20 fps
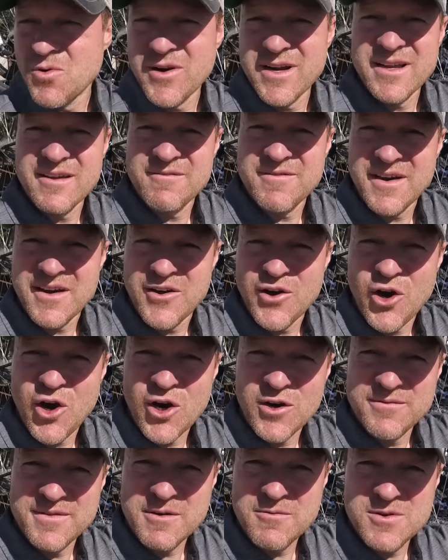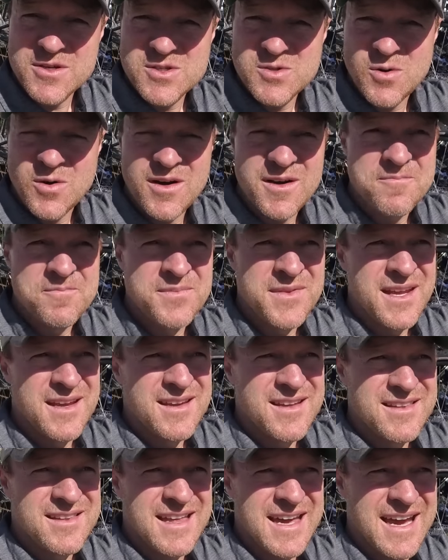morning and found an RV resort
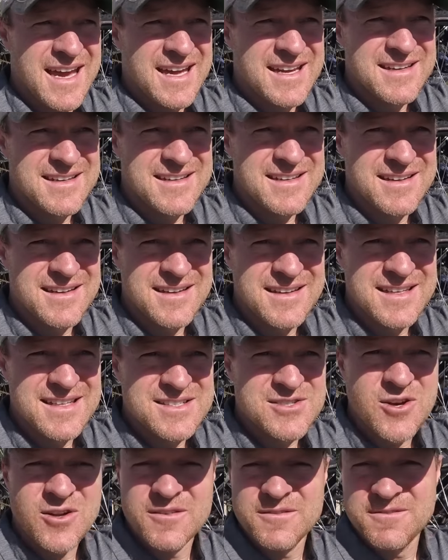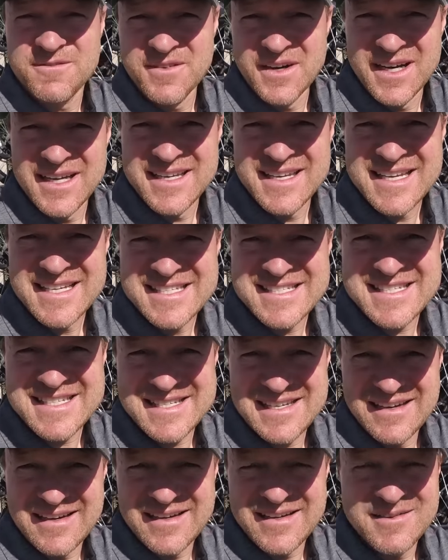that is called Fun and
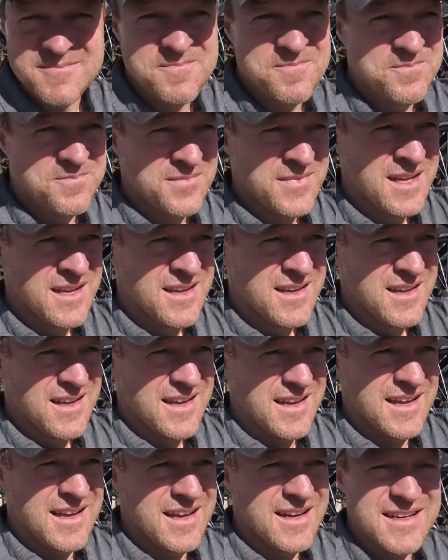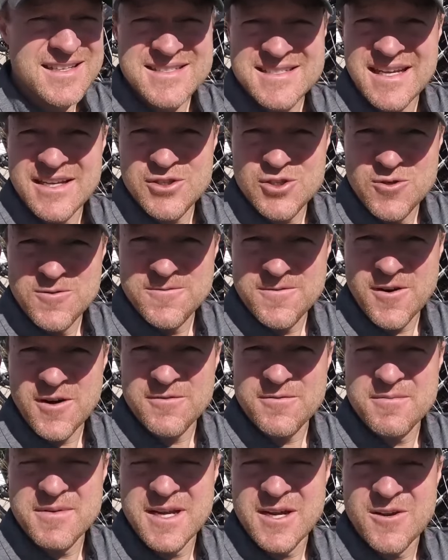Sun and it's not too far
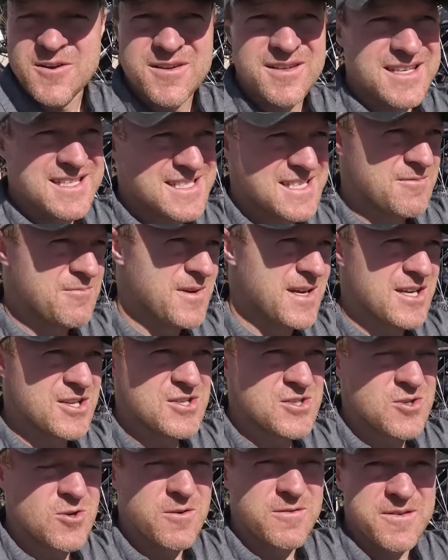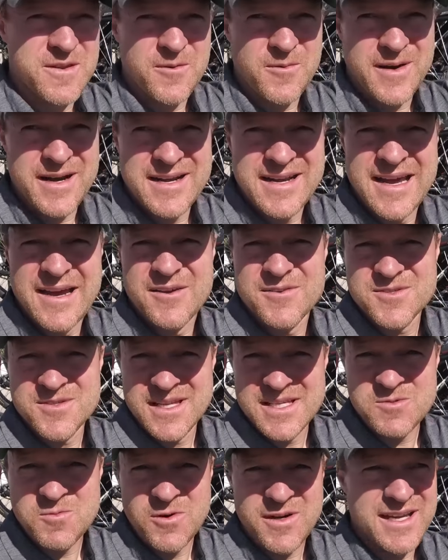from here. And they said we can just go over there right now, so
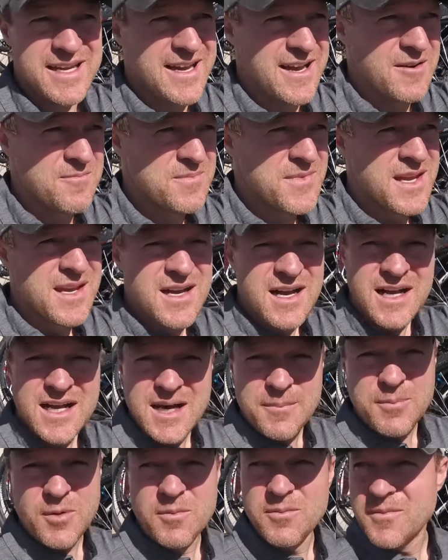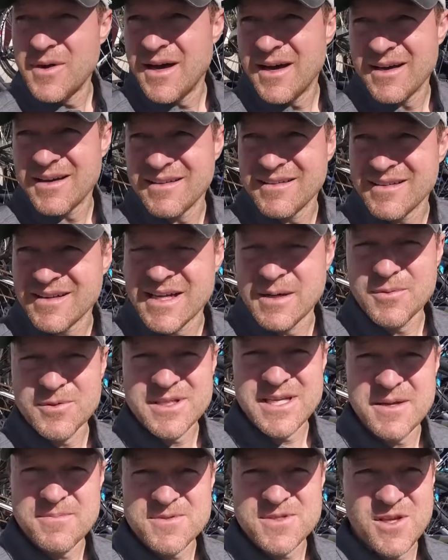that's working out. A couple, uh, a couple
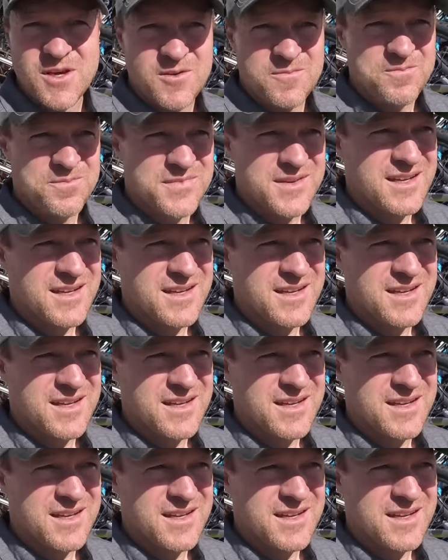tips though.